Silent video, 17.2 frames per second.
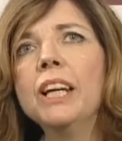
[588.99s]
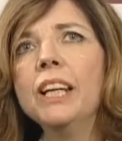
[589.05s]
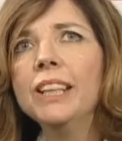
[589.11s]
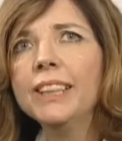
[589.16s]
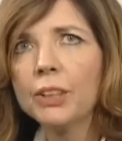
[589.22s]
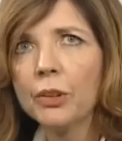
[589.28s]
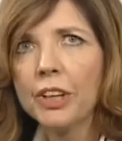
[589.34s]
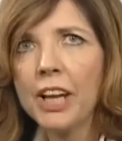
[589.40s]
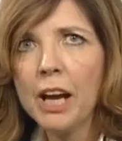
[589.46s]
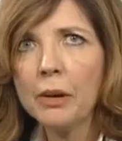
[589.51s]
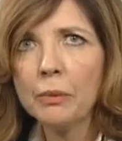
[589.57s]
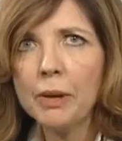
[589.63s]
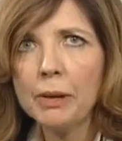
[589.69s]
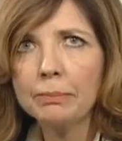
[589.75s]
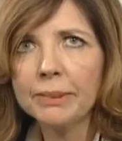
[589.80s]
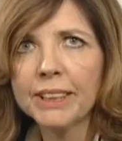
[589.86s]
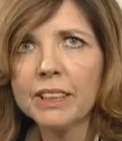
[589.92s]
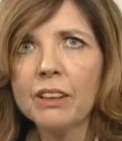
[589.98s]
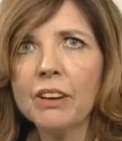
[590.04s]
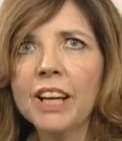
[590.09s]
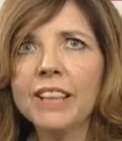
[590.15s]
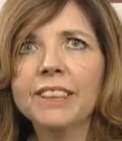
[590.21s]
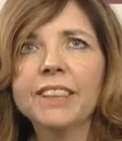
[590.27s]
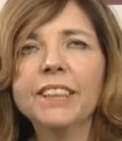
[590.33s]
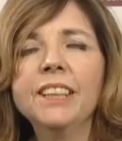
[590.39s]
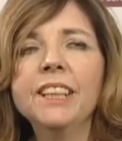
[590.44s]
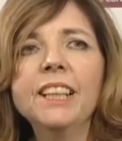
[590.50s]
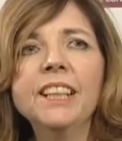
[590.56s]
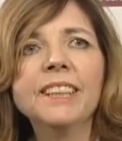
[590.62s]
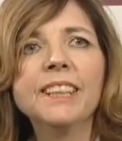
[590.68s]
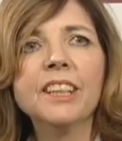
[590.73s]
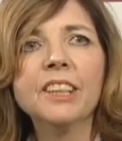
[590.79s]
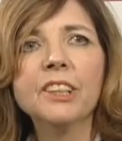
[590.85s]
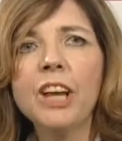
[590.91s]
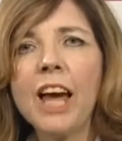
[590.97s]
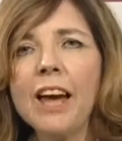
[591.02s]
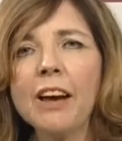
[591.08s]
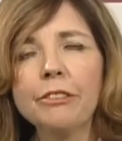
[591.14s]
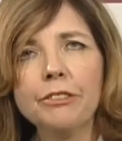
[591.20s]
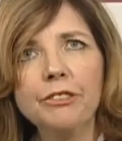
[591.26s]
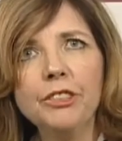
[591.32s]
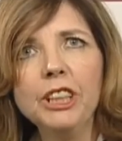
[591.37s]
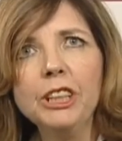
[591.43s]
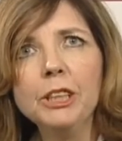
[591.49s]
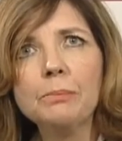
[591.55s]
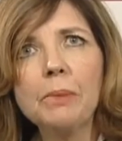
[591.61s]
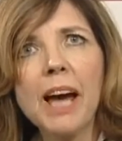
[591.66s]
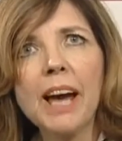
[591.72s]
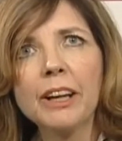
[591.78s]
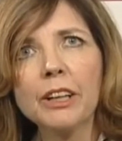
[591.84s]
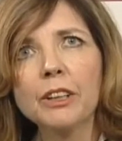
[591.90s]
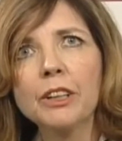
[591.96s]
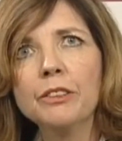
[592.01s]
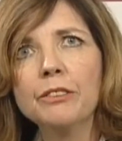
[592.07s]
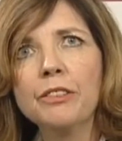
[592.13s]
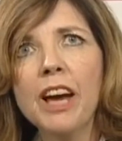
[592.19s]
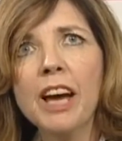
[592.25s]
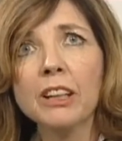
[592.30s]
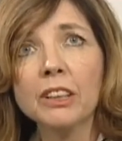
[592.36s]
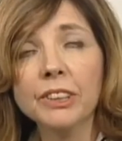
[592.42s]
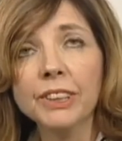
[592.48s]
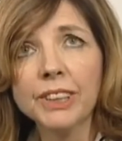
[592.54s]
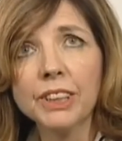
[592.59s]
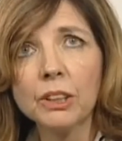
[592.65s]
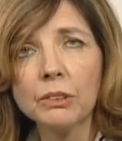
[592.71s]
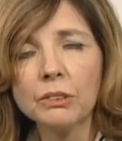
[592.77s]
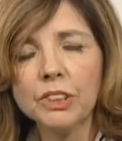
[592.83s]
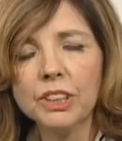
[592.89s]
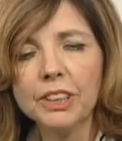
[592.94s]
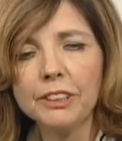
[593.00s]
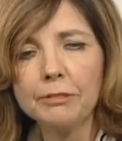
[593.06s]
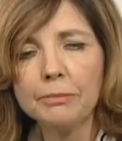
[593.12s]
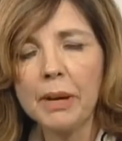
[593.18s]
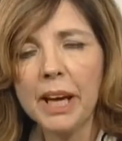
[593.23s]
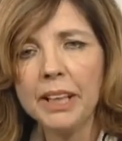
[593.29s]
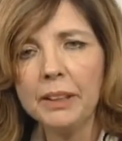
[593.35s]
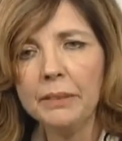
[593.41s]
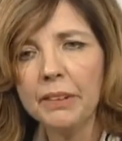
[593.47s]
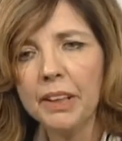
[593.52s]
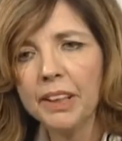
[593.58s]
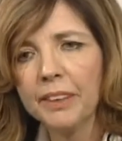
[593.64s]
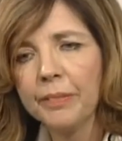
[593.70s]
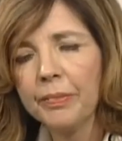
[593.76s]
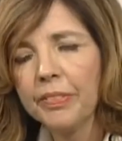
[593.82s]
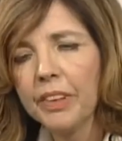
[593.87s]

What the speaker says: is on our website and is in our feedback of our consultative paper.